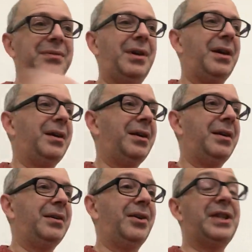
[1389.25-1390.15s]

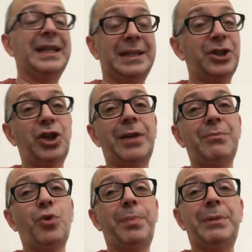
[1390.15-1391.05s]
And I think it's a shame
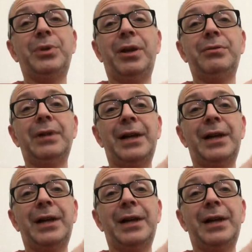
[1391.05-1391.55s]
more people don't